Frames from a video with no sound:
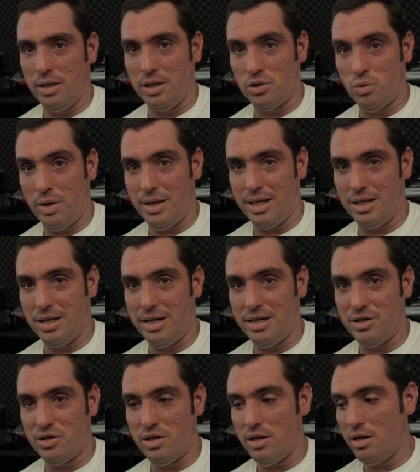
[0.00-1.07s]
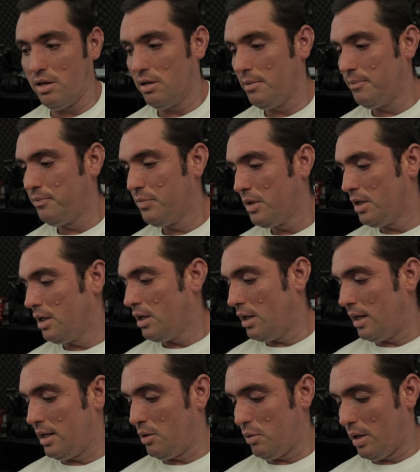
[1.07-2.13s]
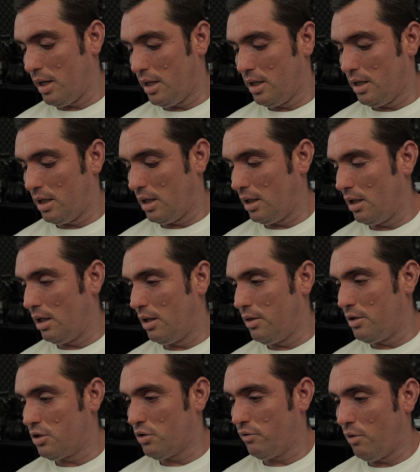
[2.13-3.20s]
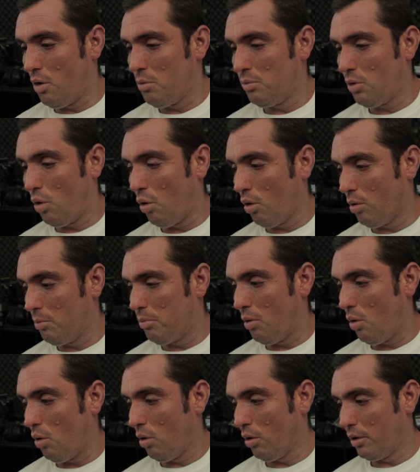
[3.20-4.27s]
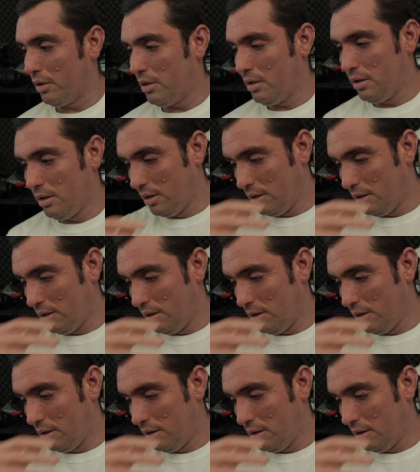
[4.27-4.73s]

That's why that light is there. Anyway, this foam core board